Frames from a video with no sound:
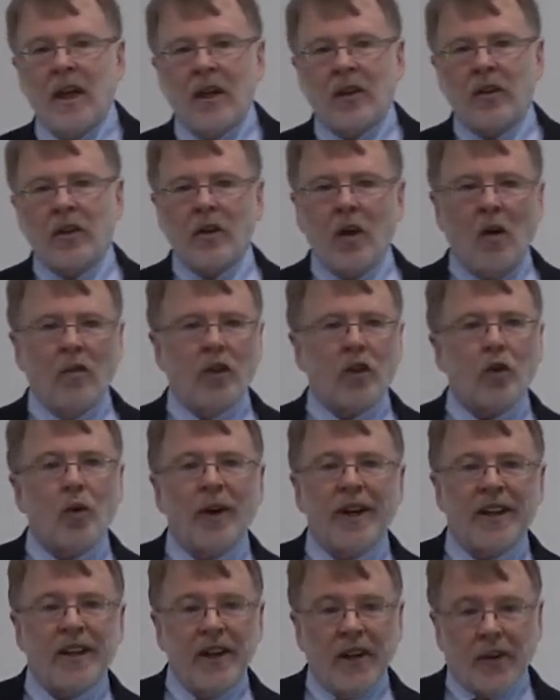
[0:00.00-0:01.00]
It took over
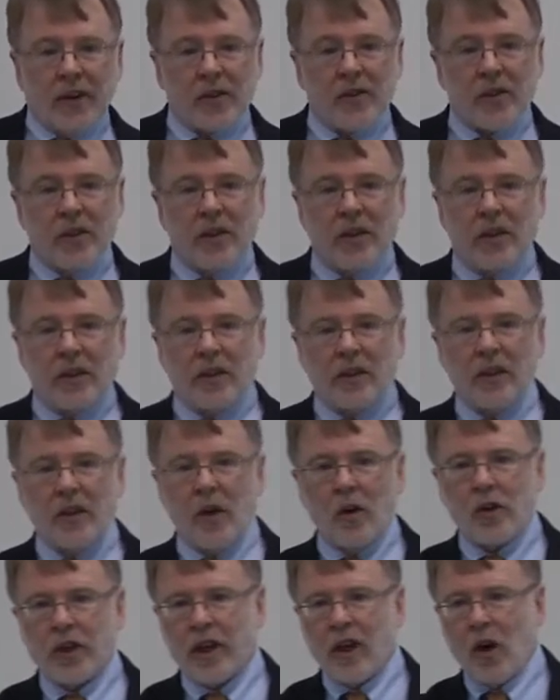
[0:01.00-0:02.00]
20 years,
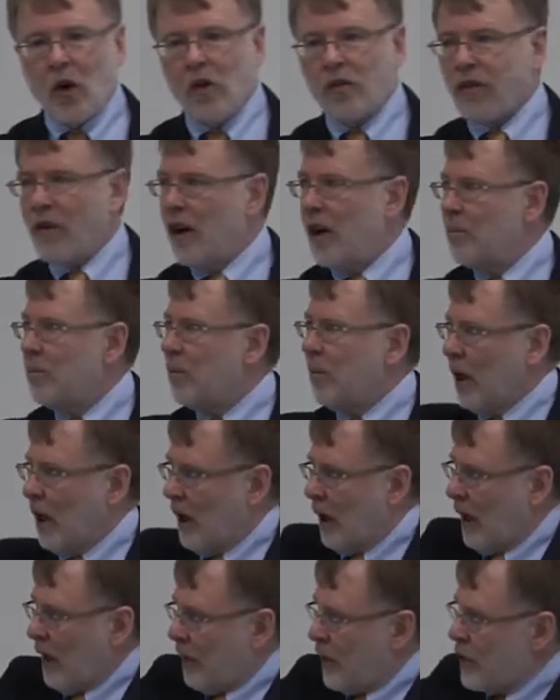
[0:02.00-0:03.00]
to go from
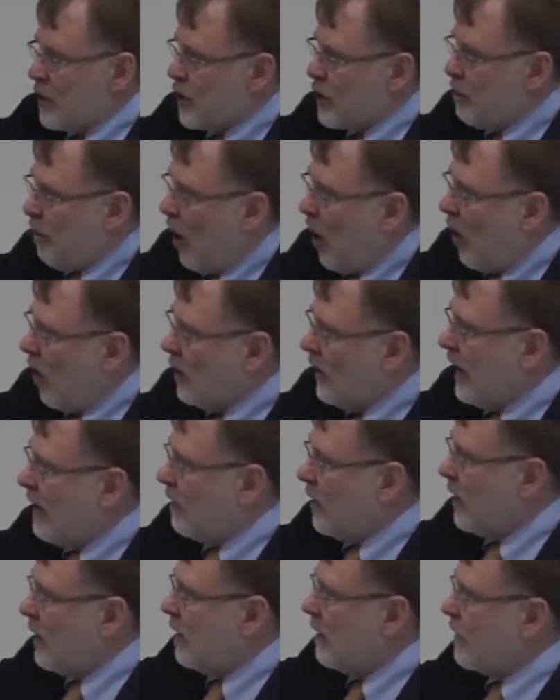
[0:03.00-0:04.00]
this small
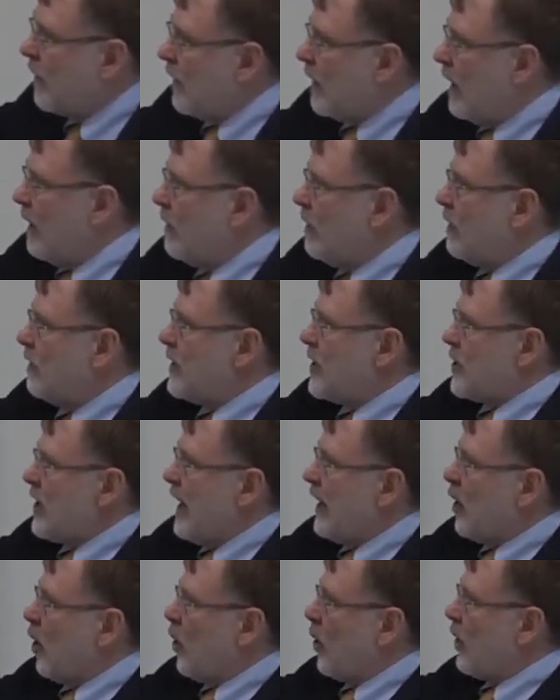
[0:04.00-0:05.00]
level of
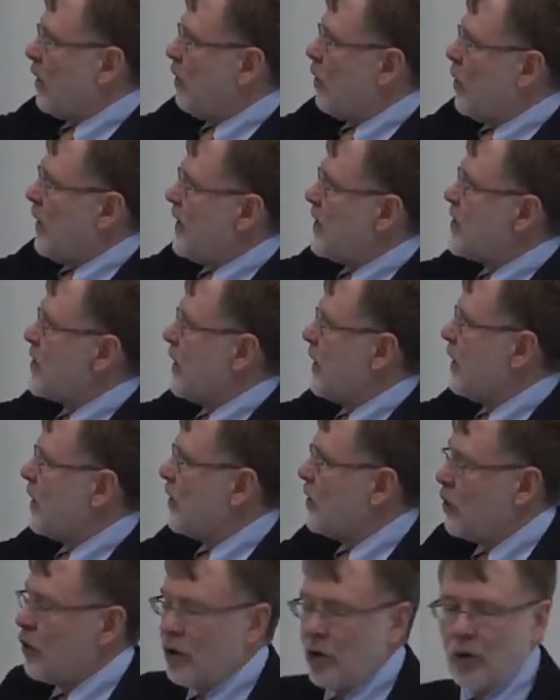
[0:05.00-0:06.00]
stakeholder voice
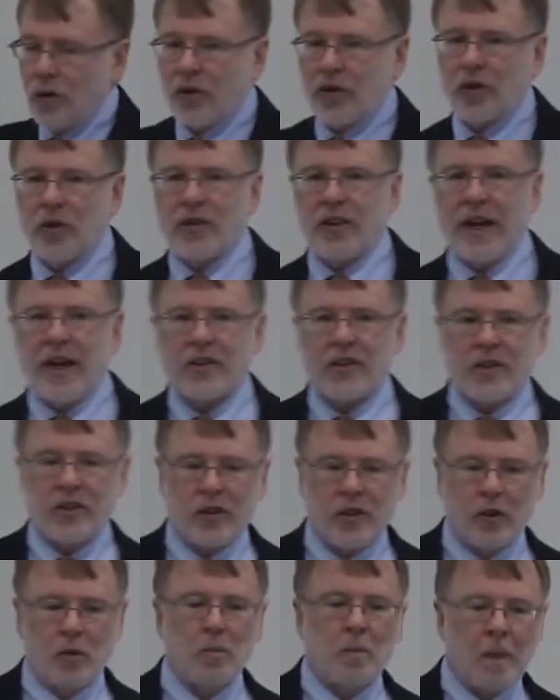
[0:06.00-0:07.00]
to
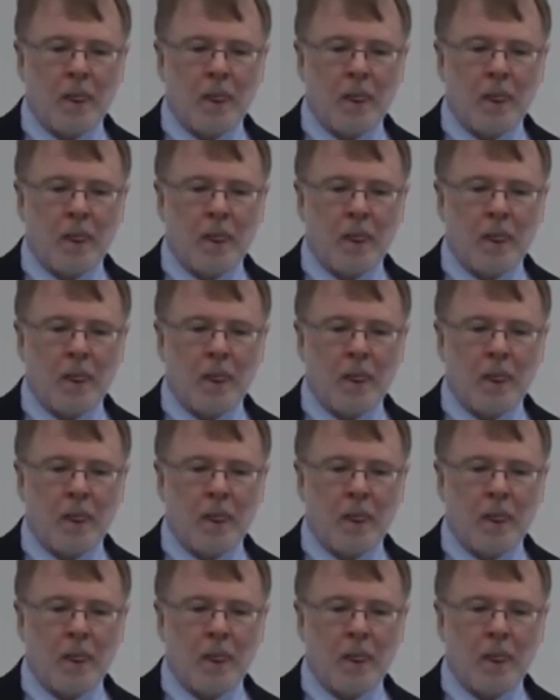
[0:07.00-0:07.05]
2002,